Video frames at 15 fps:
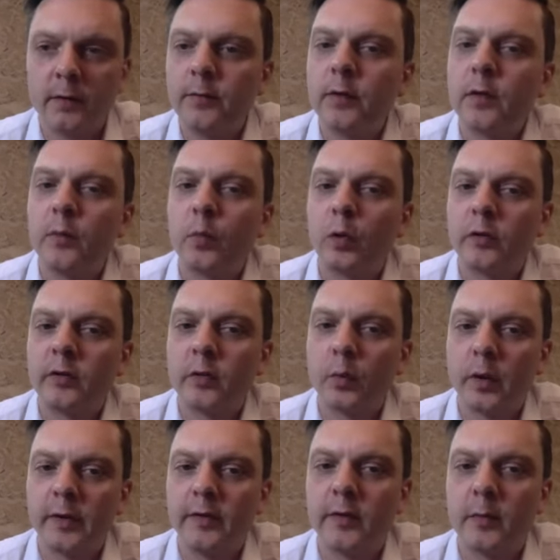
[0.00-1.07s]
If you watch a
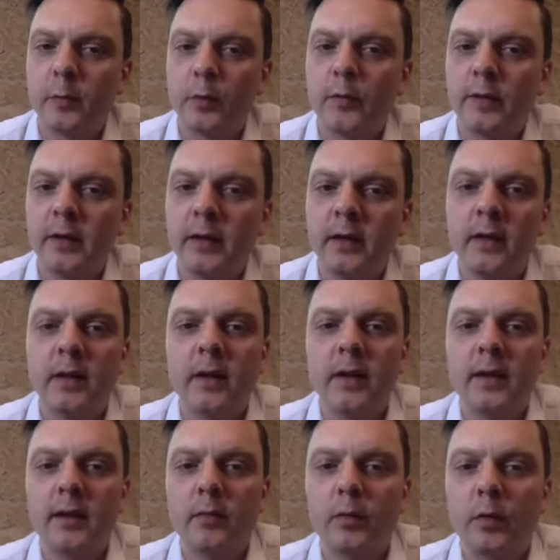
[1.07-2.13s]
Western movie,
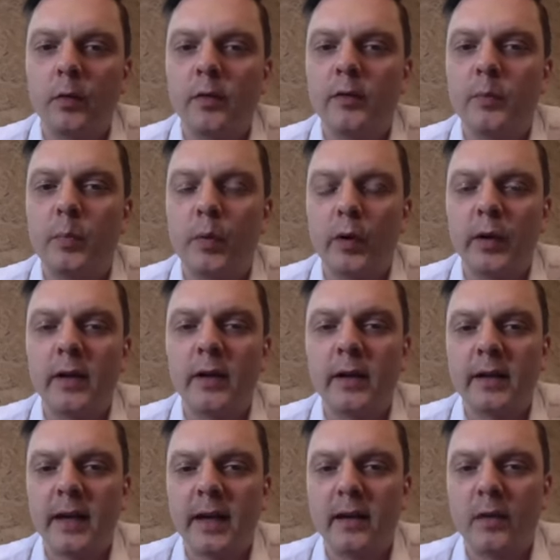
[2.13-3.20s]
they will always boil a
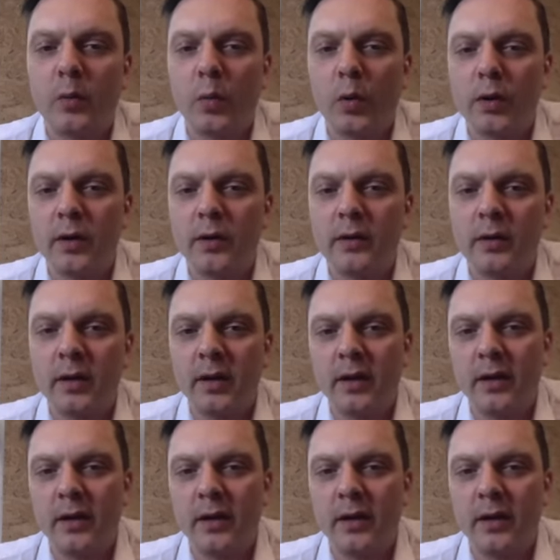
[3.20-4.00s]
kettle of water